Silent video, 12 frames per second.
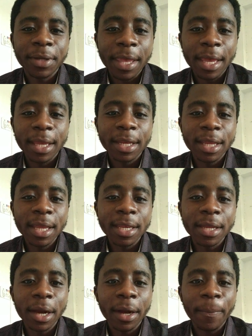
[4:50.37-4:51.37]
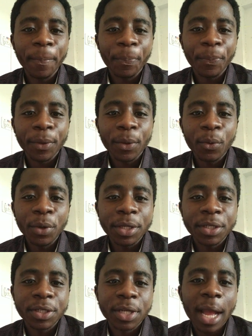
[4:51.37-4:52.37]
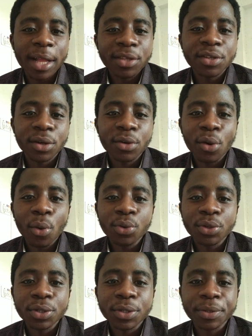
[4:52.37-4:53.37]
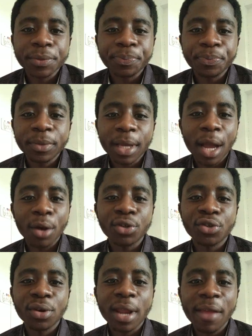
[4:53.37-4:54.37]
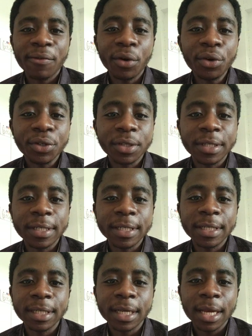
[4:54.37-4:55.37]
here in India, which cuts across the cultural diversity.